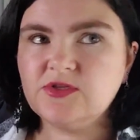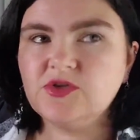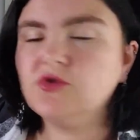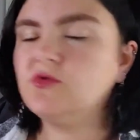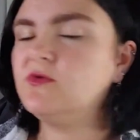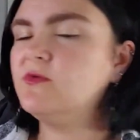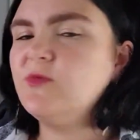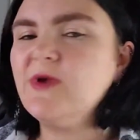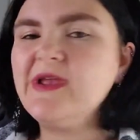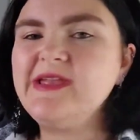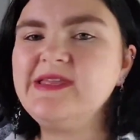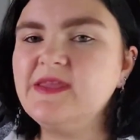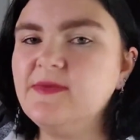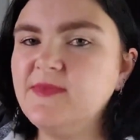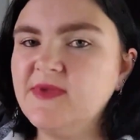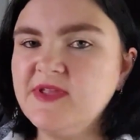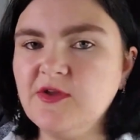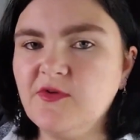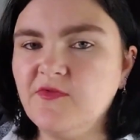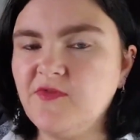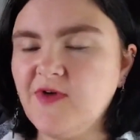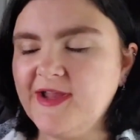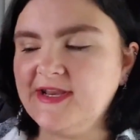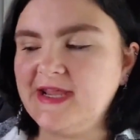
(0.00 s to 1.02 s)
You'll read them
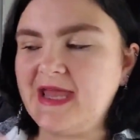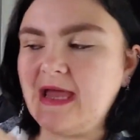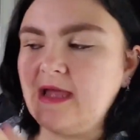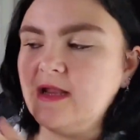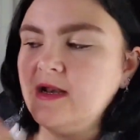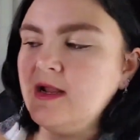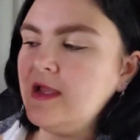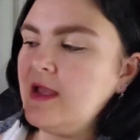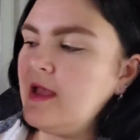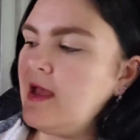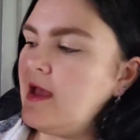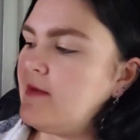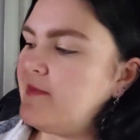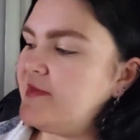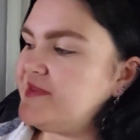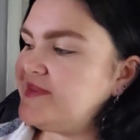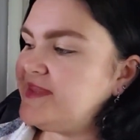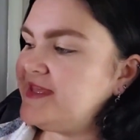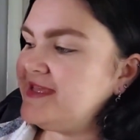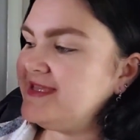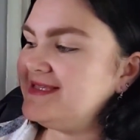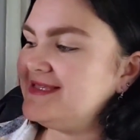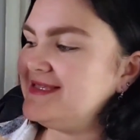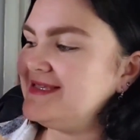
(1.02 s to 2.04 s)
and you'll find out.
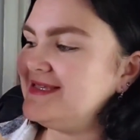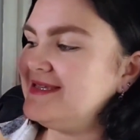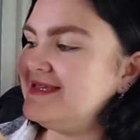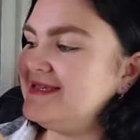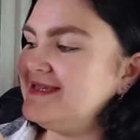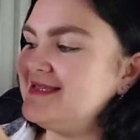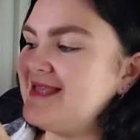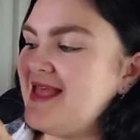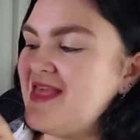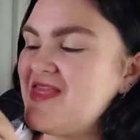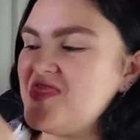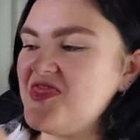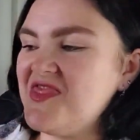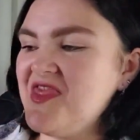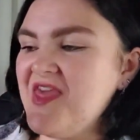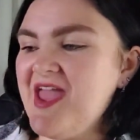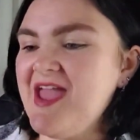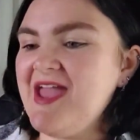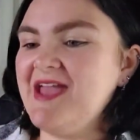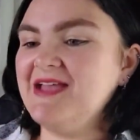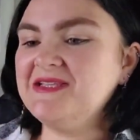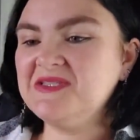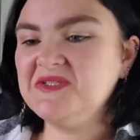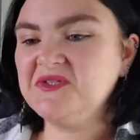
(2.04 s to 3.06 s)
But this is
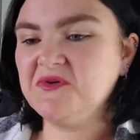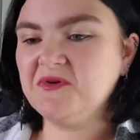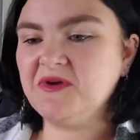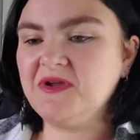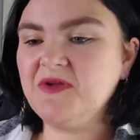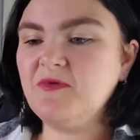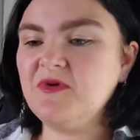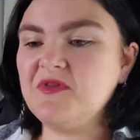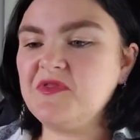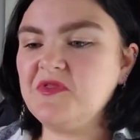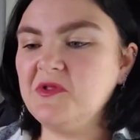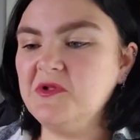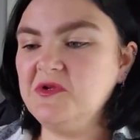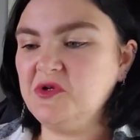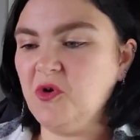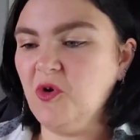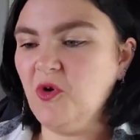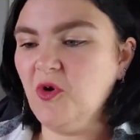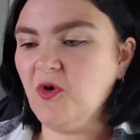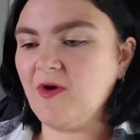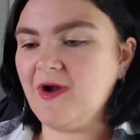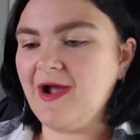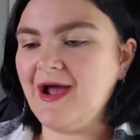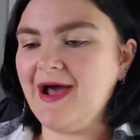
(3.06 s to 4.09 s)
their story with
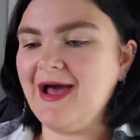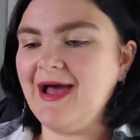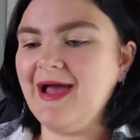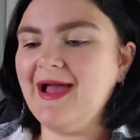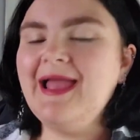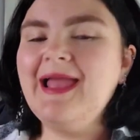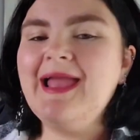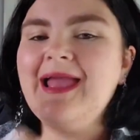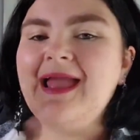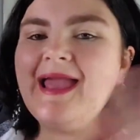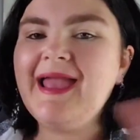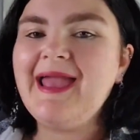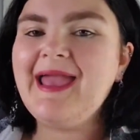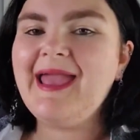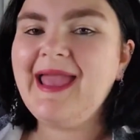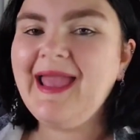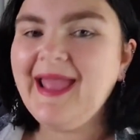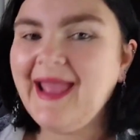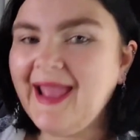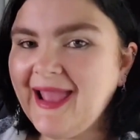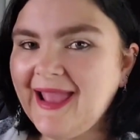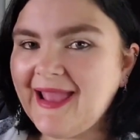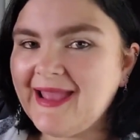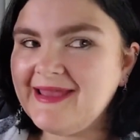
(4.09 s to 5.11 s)
Lenora.
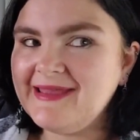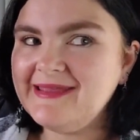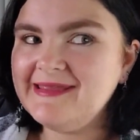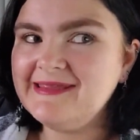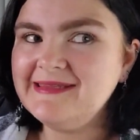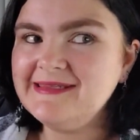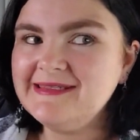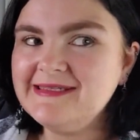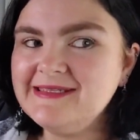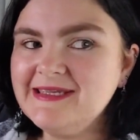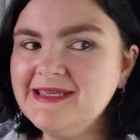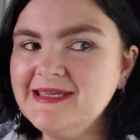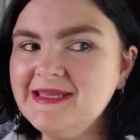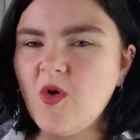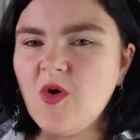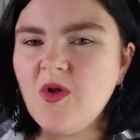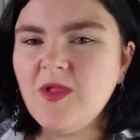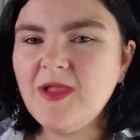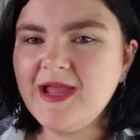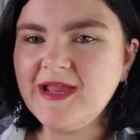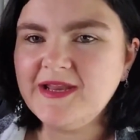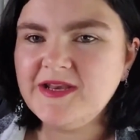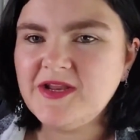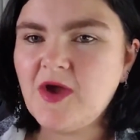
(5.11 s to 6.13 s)
And
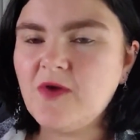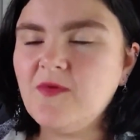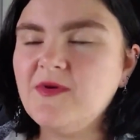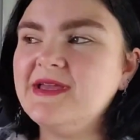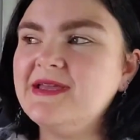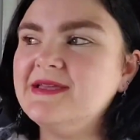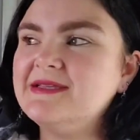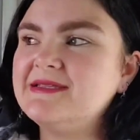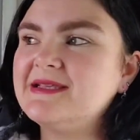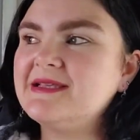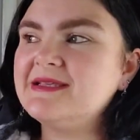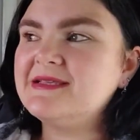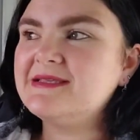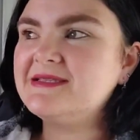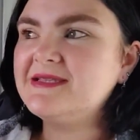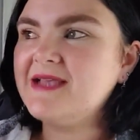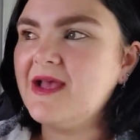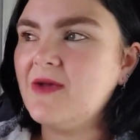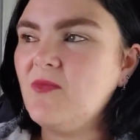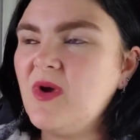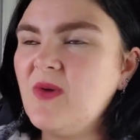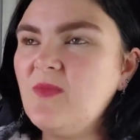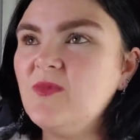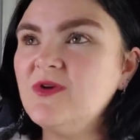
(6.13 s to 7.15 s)
all I know is
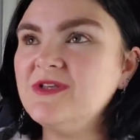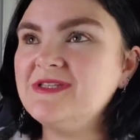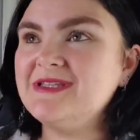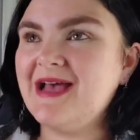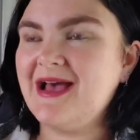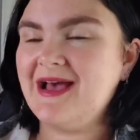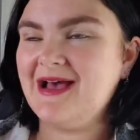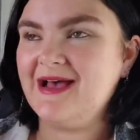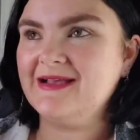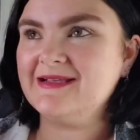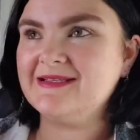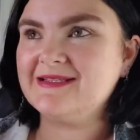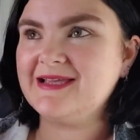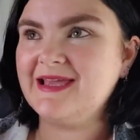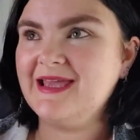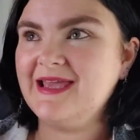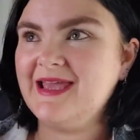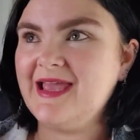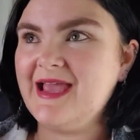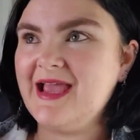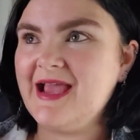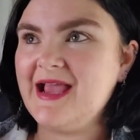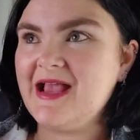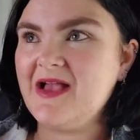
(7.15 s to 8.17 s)
someone was
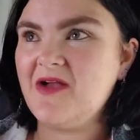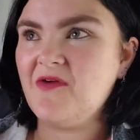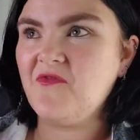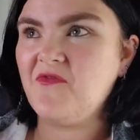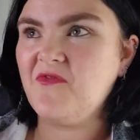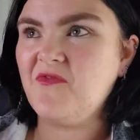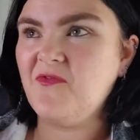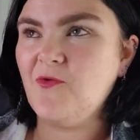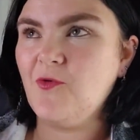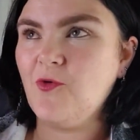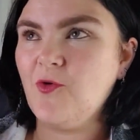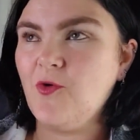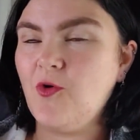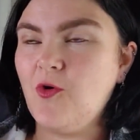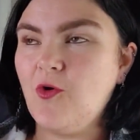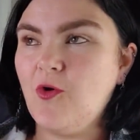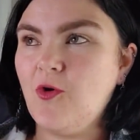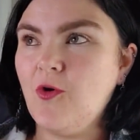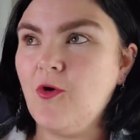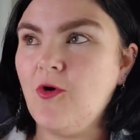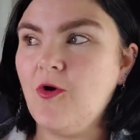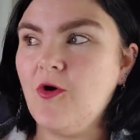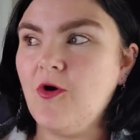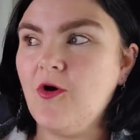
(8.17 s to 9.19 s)
asking
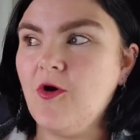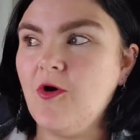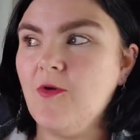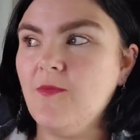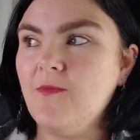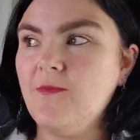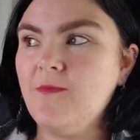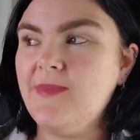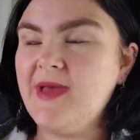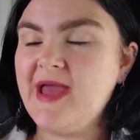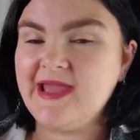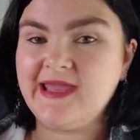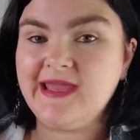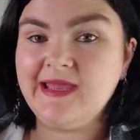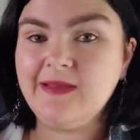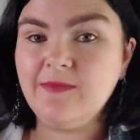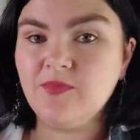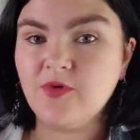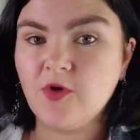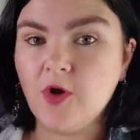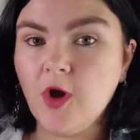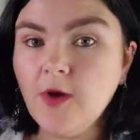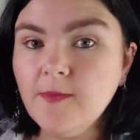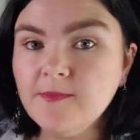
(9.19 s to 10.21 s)
for
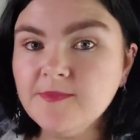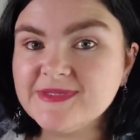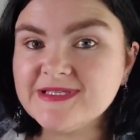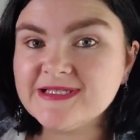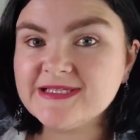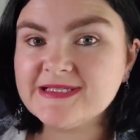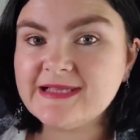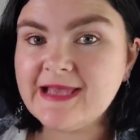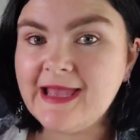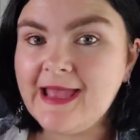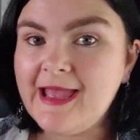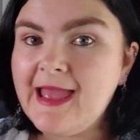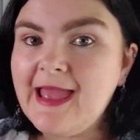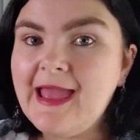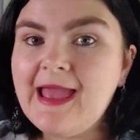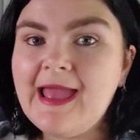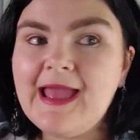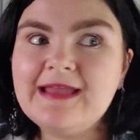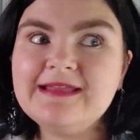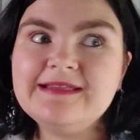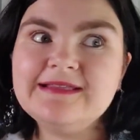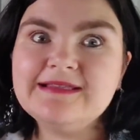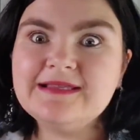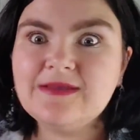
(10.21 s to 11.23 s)
pegging prompts
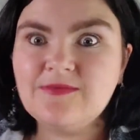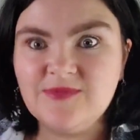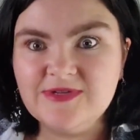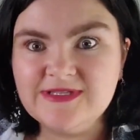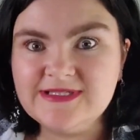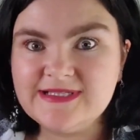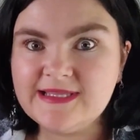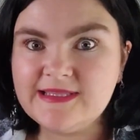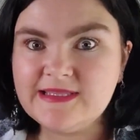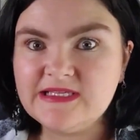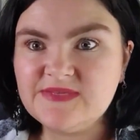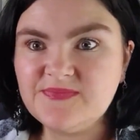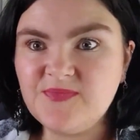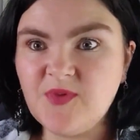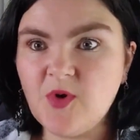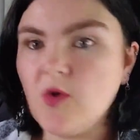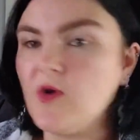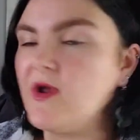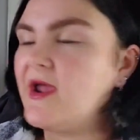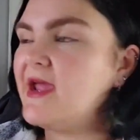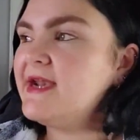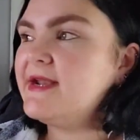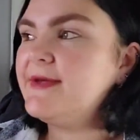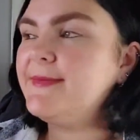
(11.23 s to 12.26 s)
and someone said this
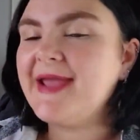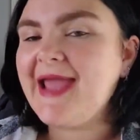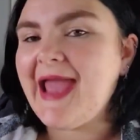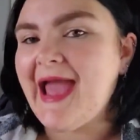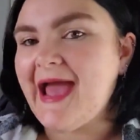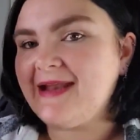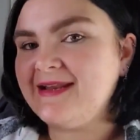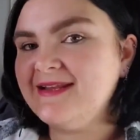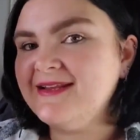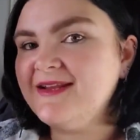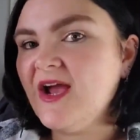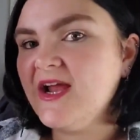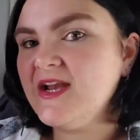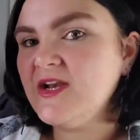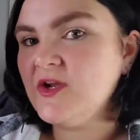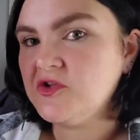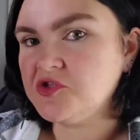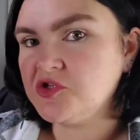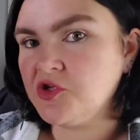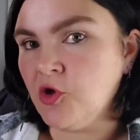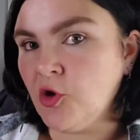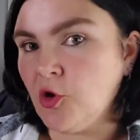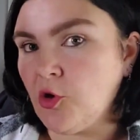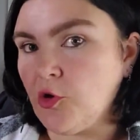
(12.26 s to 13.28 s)
book. And I'm like, how did I
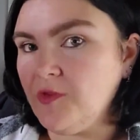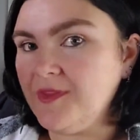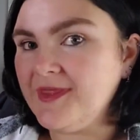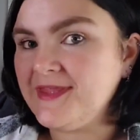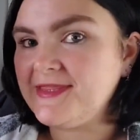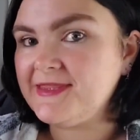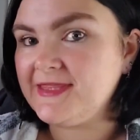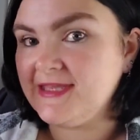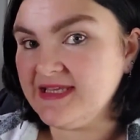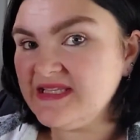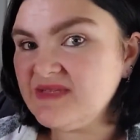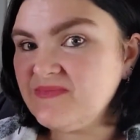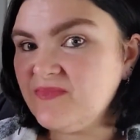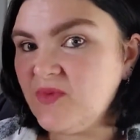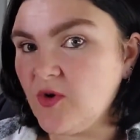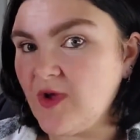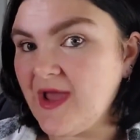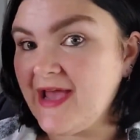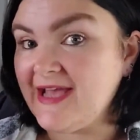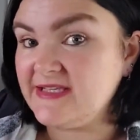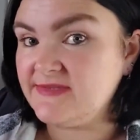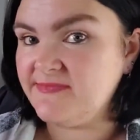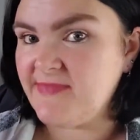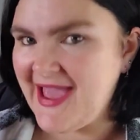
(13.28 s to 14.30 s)
not know that this
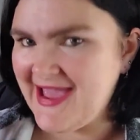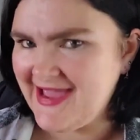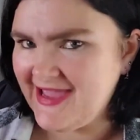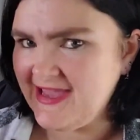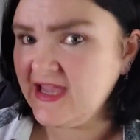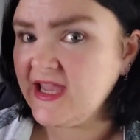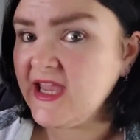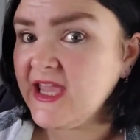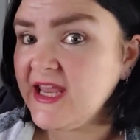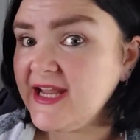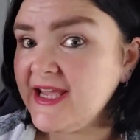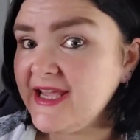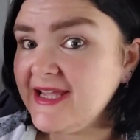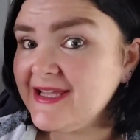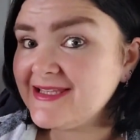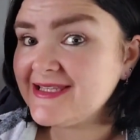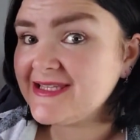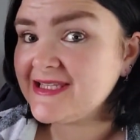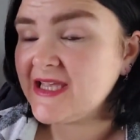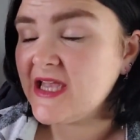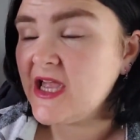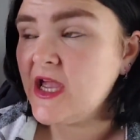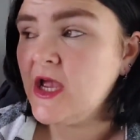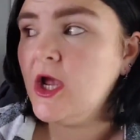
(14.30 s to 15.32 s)
book has pegging in
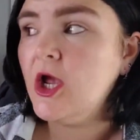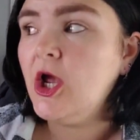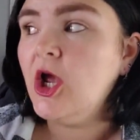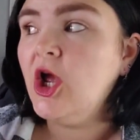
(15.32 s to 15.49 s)
it?